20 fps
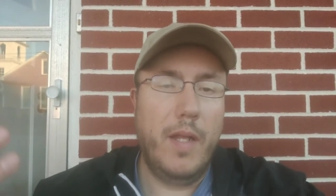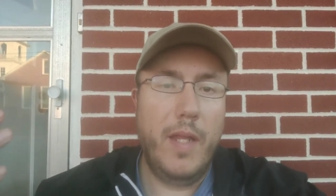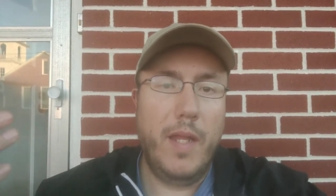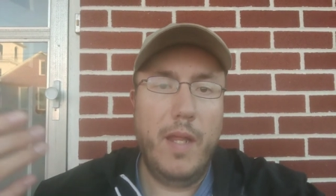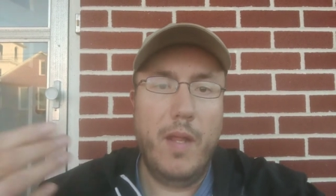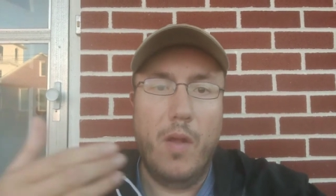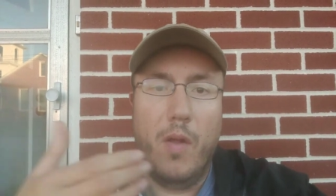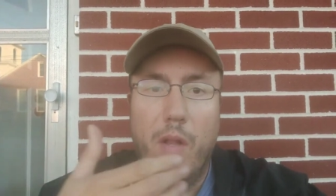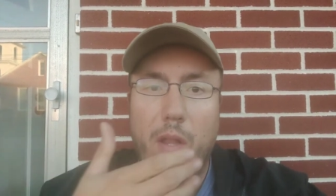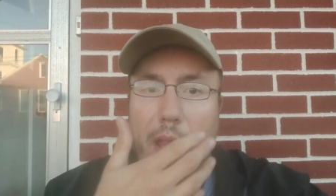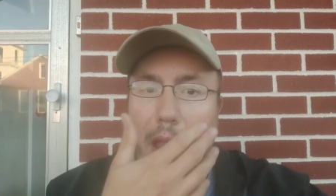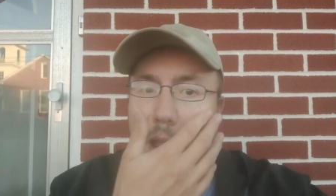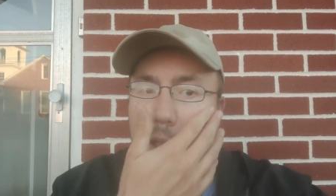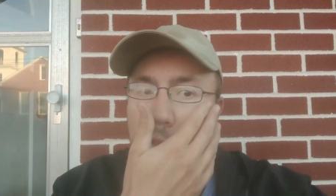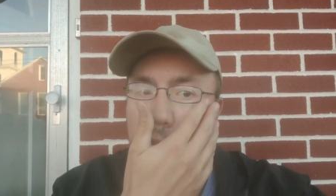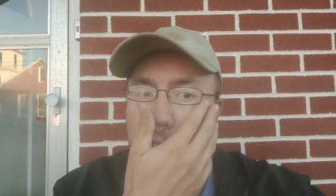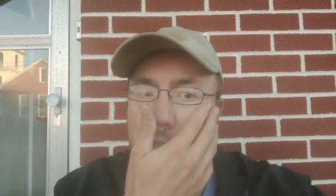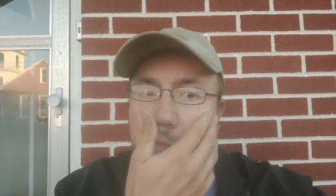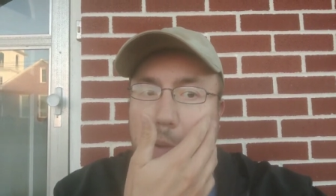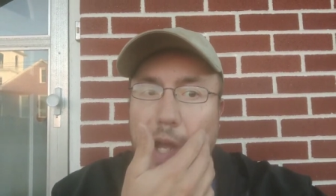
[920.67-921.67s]
you know a lot
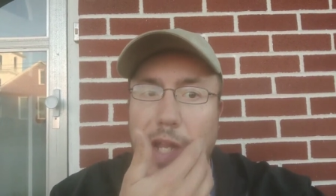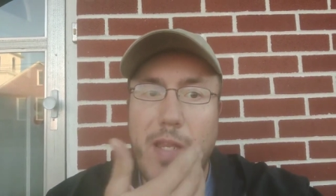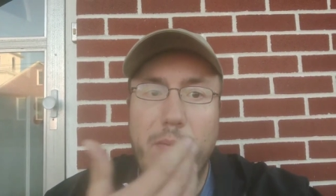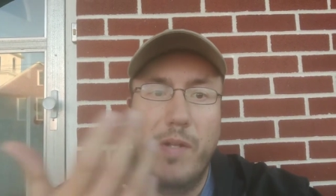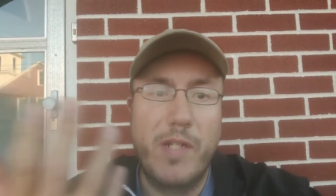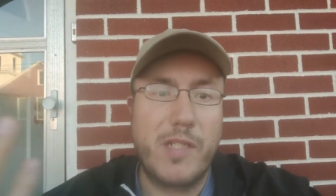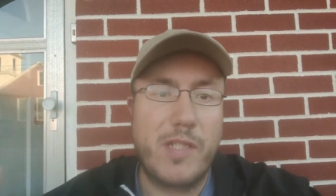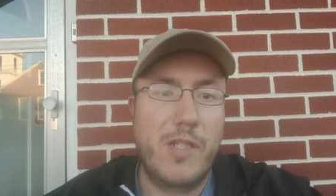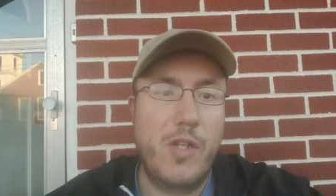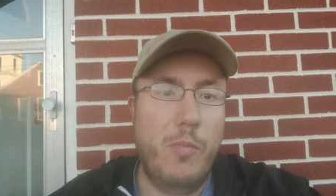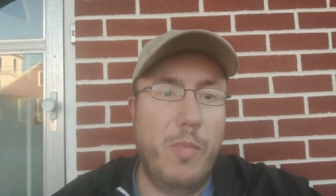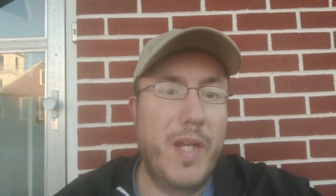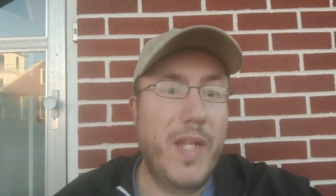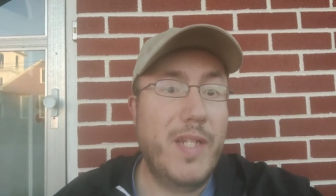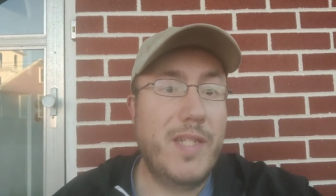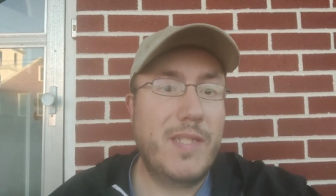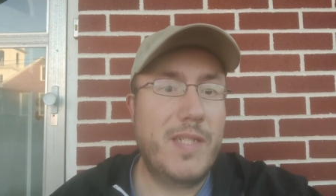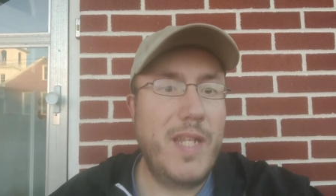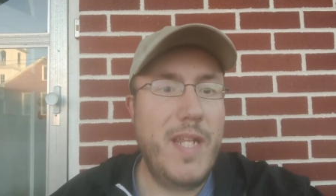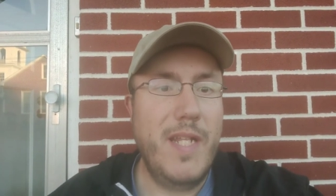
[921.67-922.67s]
of those monuments
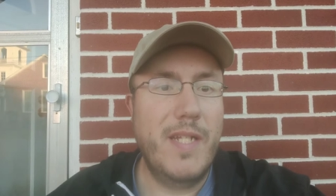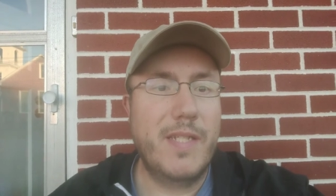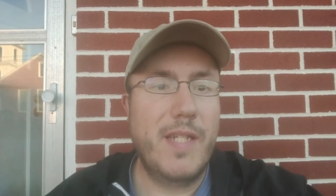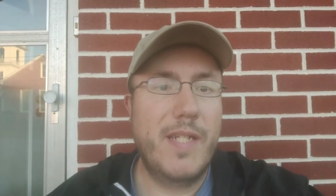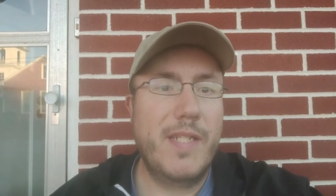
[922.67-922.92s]
nobody sees.